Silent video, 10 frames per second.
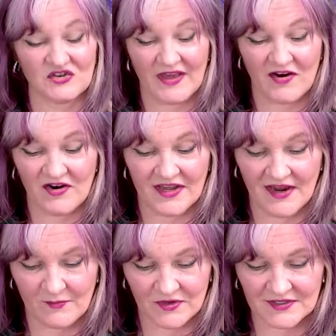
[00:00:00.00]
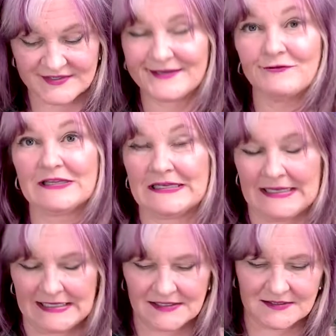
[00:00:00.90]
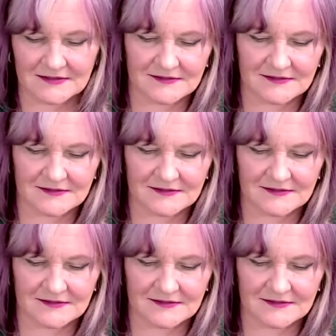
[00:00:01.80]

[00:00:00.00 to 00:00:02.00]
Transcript: that on camera because I really can't.